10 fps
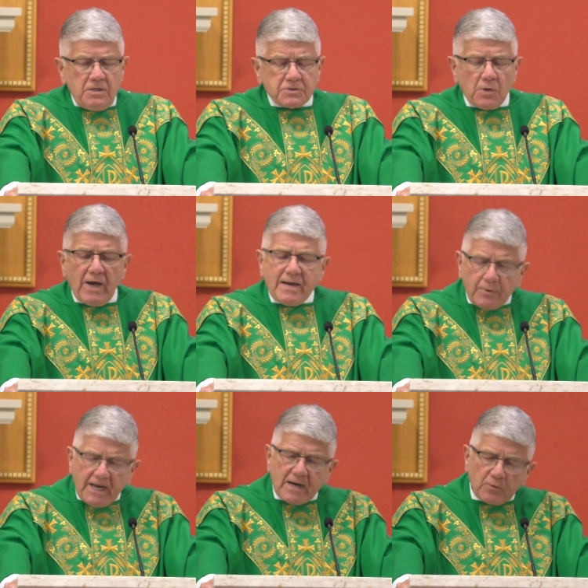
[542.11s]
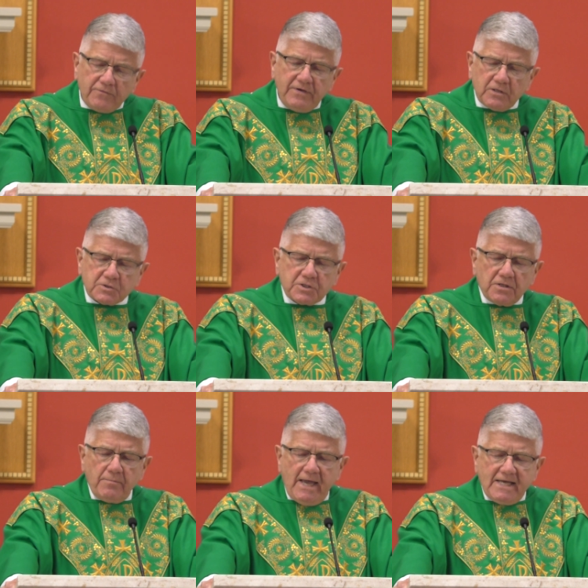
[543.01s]
So Abraham reveals to
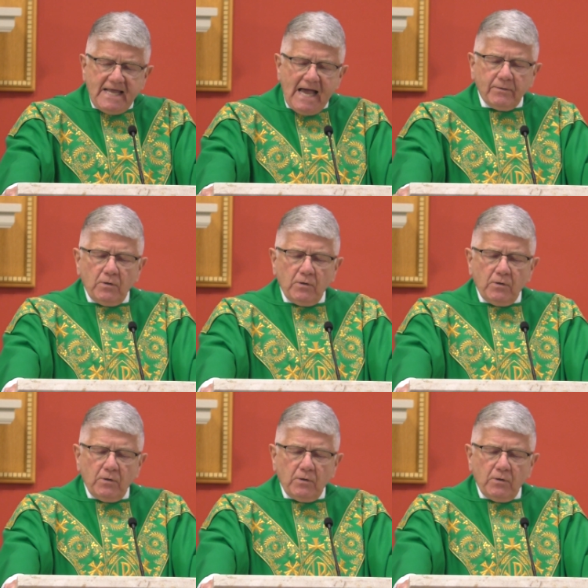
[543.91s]
the man how